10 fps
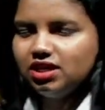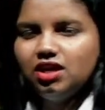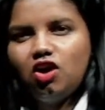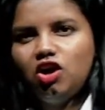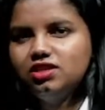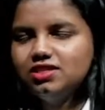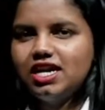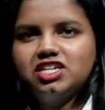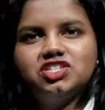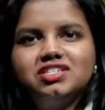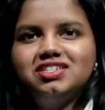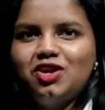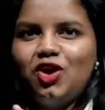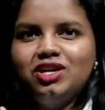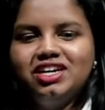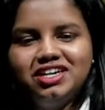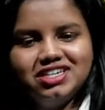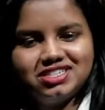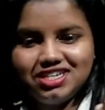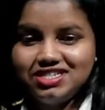All the sections are already
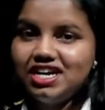discussed.